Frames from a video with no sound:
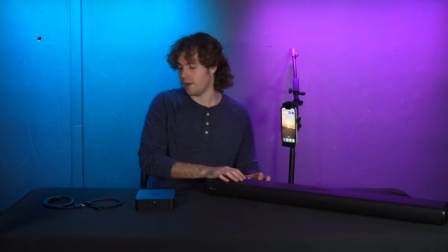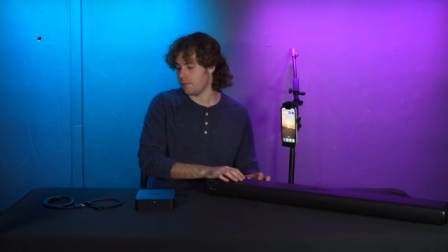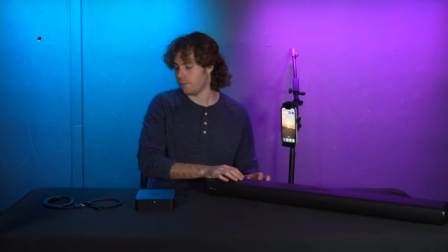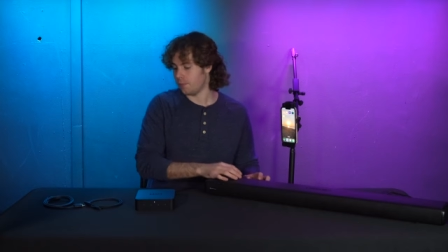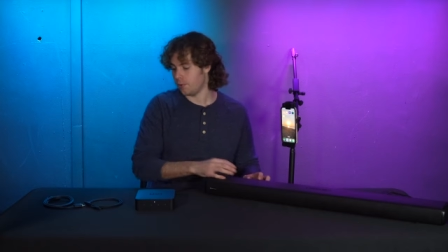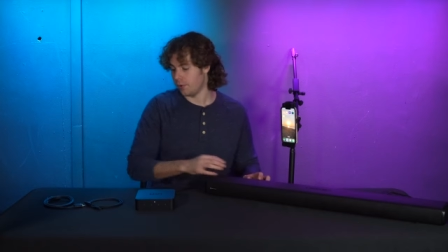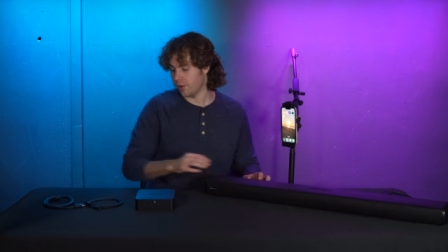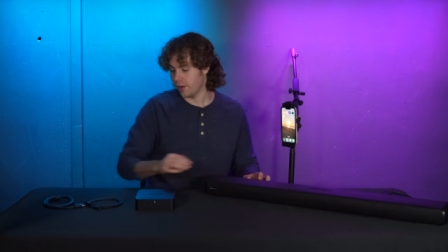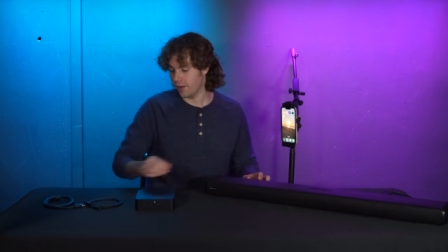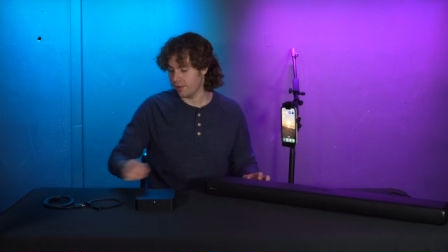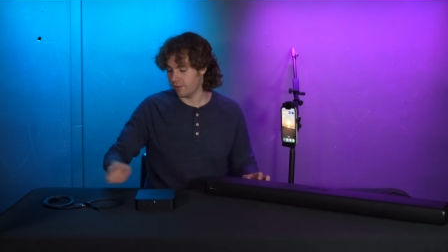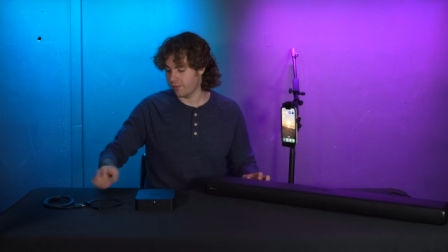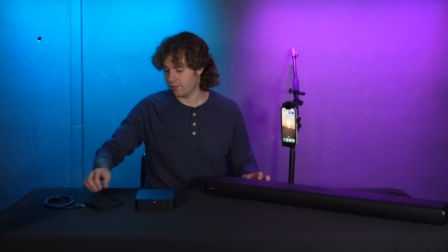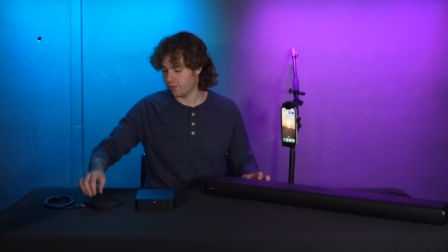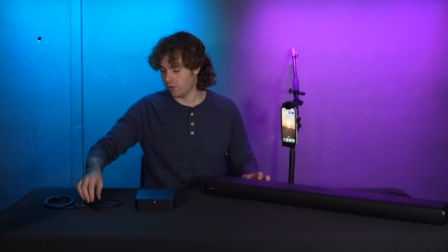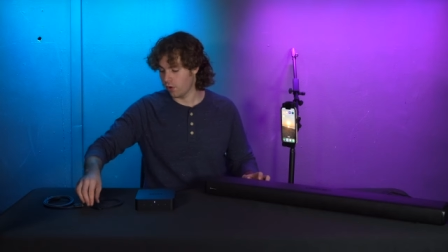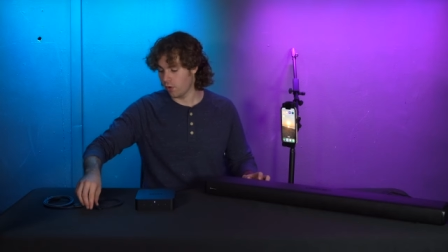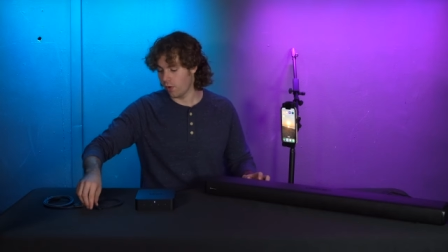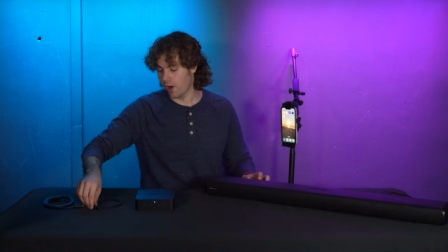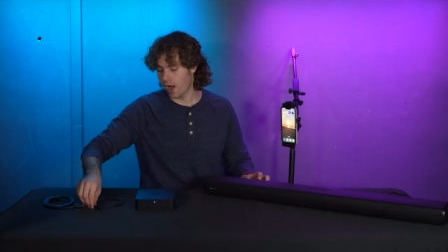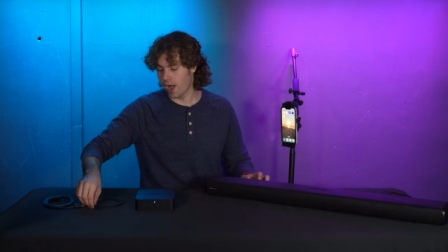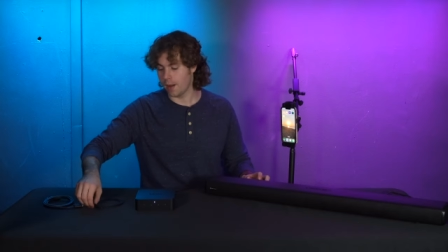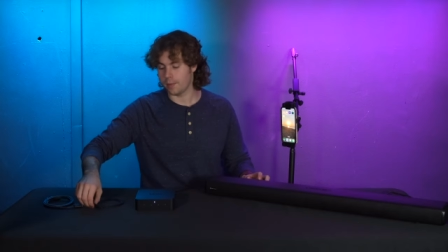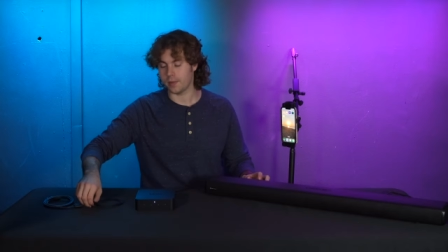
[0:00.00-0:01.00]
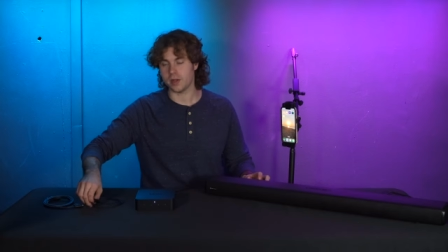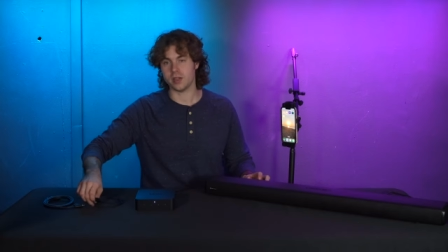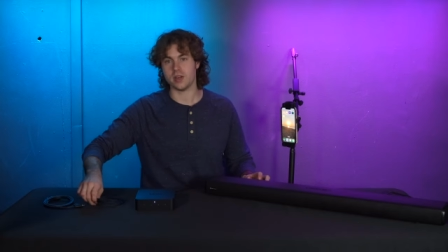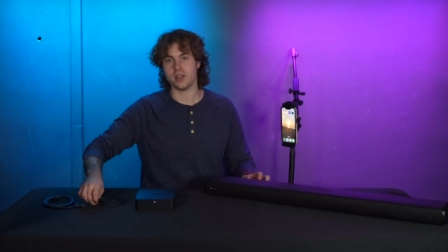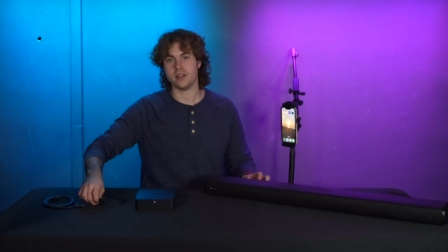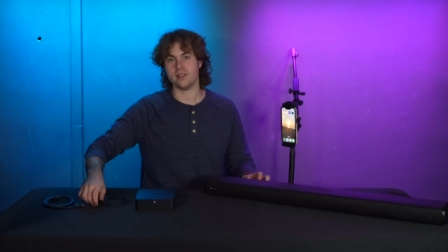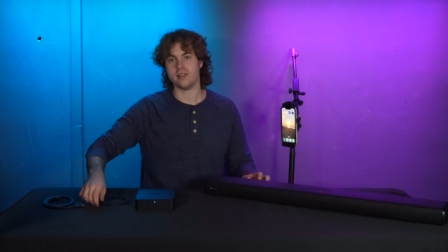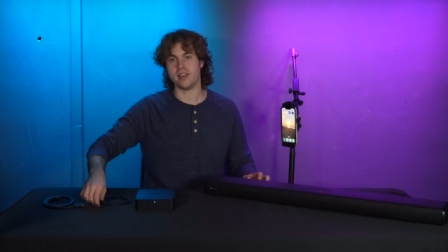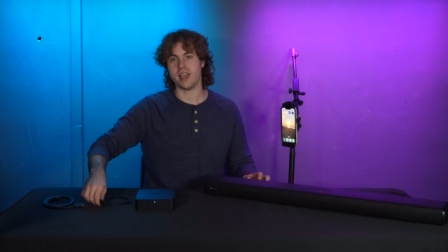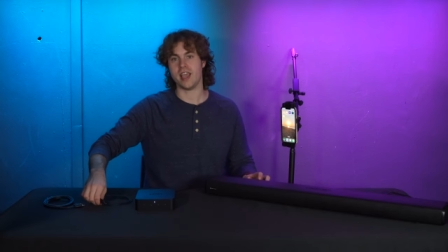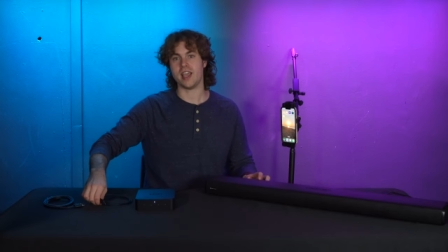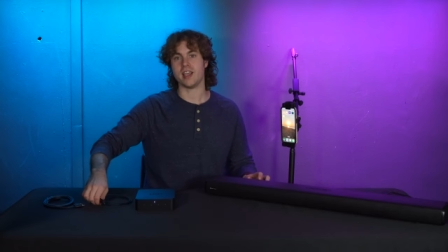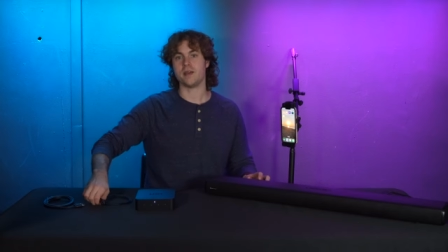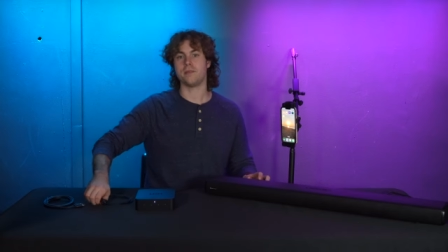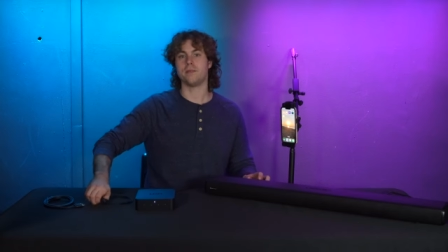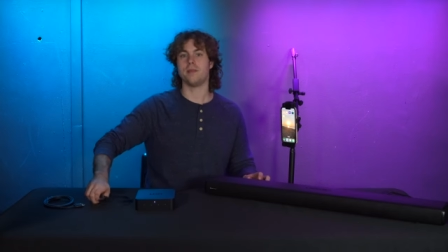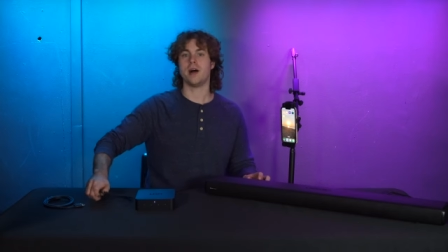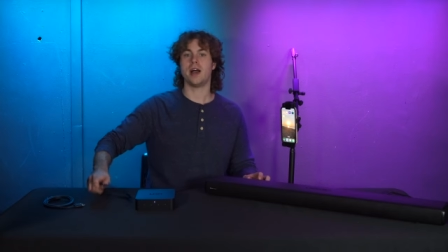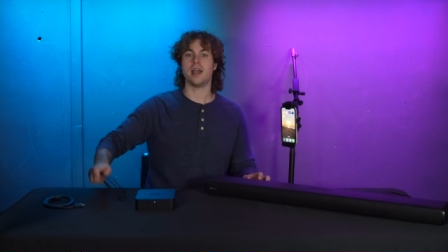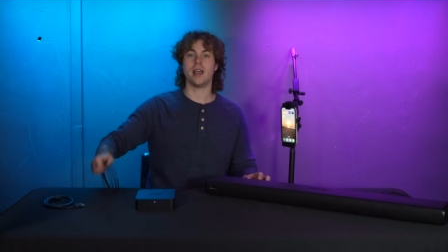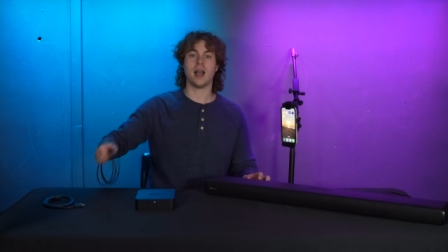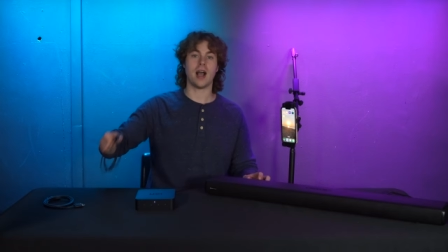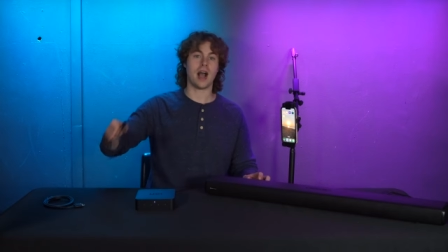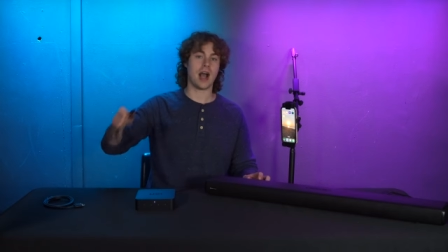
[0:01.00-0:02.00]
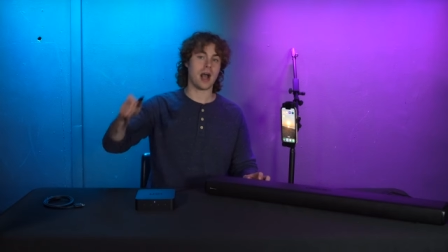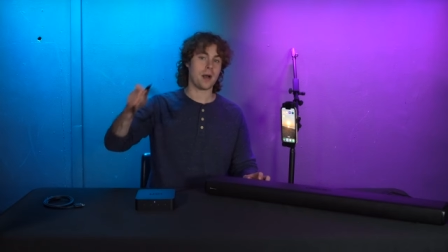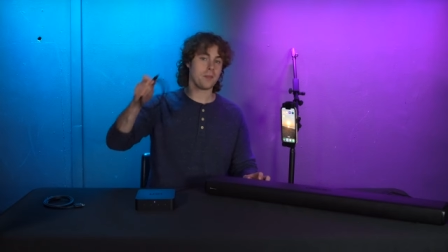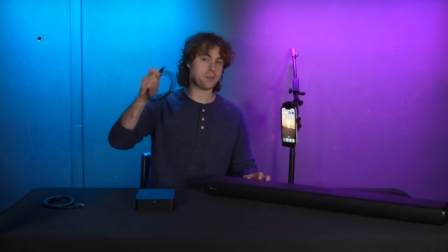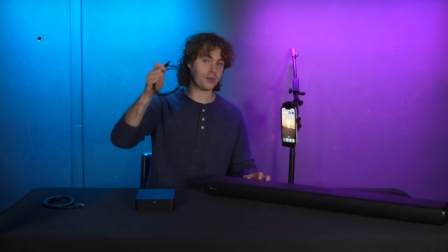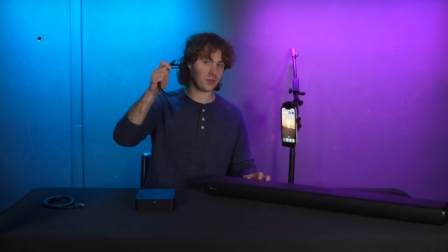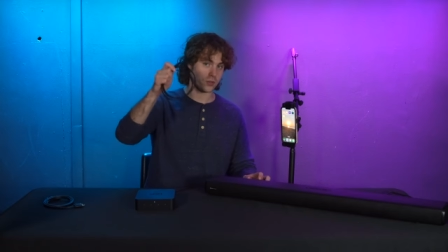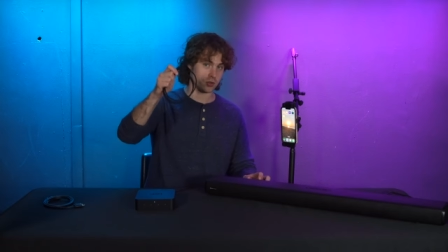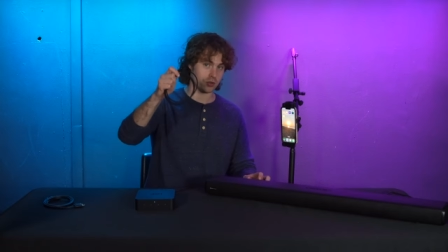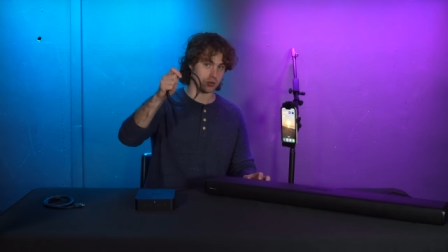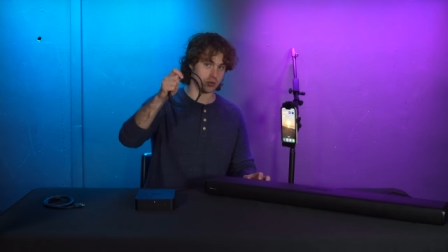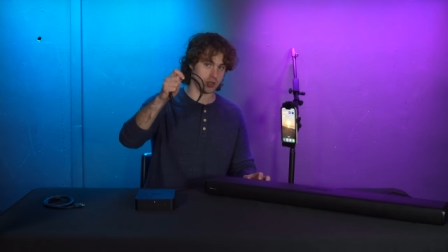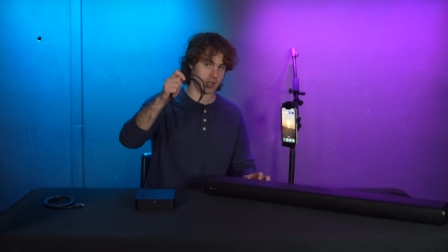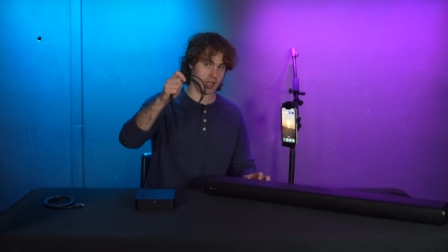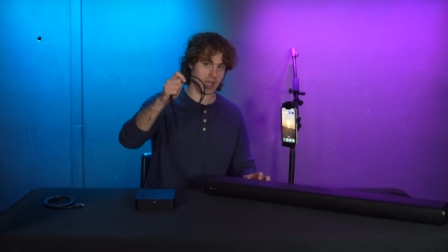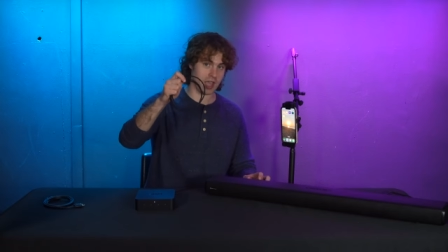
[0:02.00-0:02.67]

input, so I'm gonna take my optical